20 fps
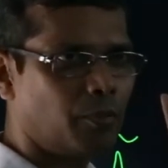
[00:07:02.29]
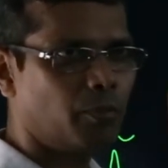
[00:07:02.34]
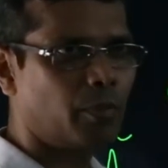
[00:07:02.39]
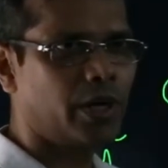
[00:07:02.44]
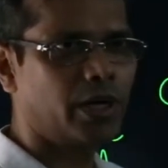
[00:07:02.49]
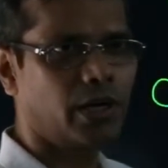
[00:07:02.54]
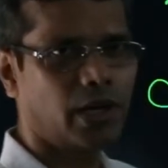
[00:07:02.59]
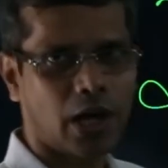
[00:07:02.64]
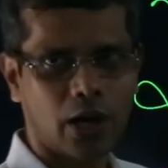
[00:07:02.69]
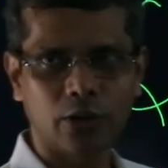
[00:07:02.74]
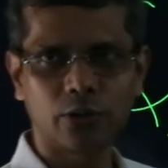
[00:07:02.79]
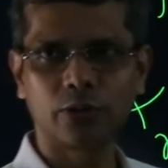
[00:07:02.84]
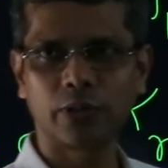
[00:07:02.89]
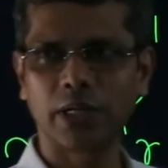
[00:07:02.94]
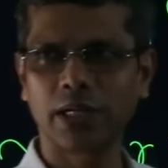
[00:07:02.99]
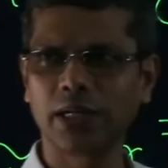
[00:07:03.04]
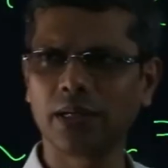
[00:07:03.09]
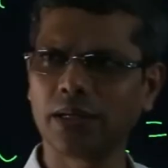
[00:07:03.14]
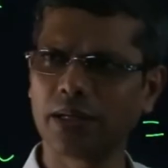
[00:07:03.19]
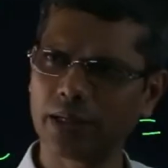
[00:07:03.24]
But now you
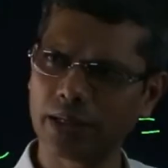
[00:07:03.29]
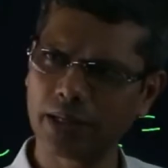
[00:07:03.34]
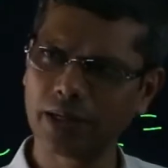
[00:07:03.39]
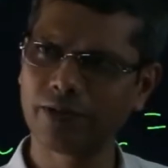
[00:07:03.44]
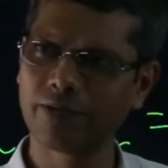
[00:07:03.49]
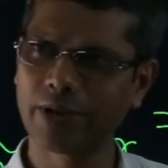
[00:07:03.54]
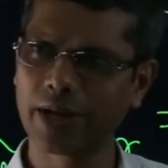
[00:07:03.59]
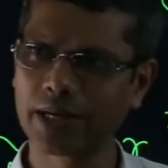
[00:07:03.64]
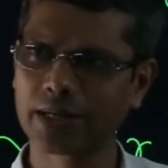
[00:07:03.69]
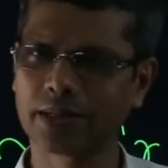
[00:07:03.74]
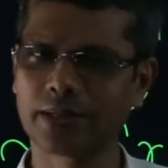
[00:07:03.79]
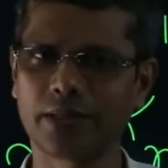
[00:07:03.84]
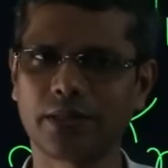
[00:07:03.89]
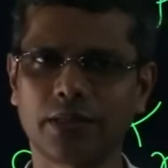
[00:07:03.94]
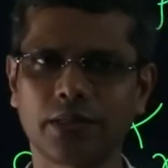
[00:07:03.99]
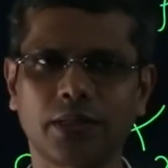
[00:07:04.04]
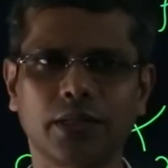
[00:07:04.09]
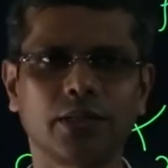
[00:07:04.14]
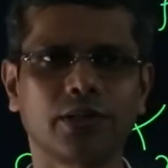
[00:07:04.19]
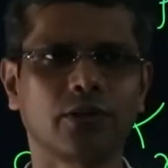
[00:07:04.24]
can in fact
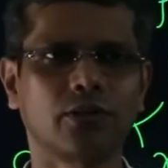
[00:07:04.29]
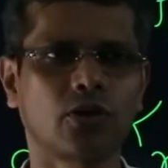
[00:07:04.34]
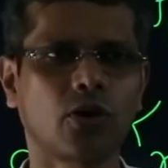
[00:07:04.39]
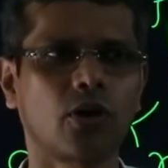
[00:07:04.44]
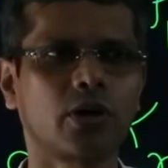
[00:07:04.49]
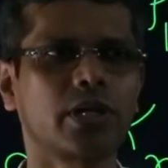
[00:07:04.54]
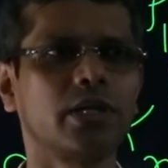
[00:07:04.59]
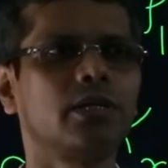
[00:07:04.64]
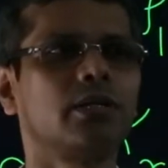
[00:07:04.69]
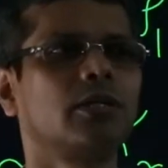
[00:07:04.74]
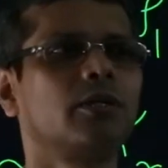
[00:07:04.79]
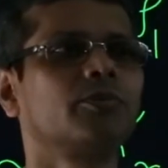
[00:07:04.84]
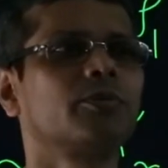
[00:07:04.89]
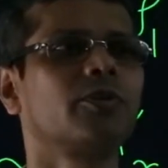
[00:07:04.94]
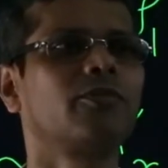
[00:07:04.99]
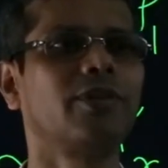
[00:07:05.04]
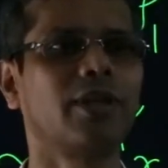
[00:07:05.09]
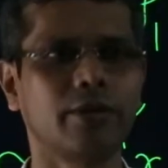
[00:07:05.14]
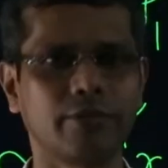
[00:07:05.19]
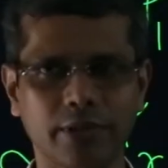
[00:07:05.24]
talk, talk in terms
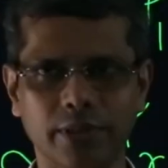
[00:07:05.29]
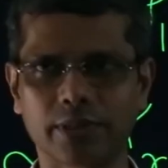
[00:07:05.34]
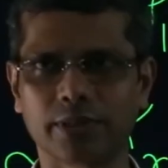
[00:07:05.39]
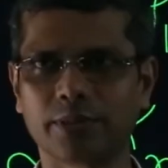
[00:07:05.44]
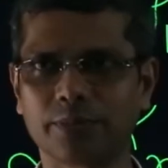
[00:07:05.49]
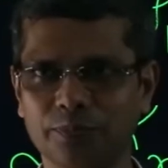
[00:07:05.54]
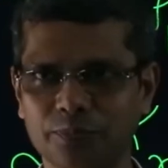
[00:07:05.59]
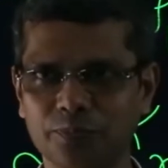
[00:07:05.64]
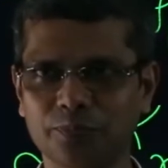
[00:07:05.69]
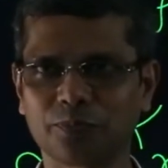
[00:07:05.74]
of levels.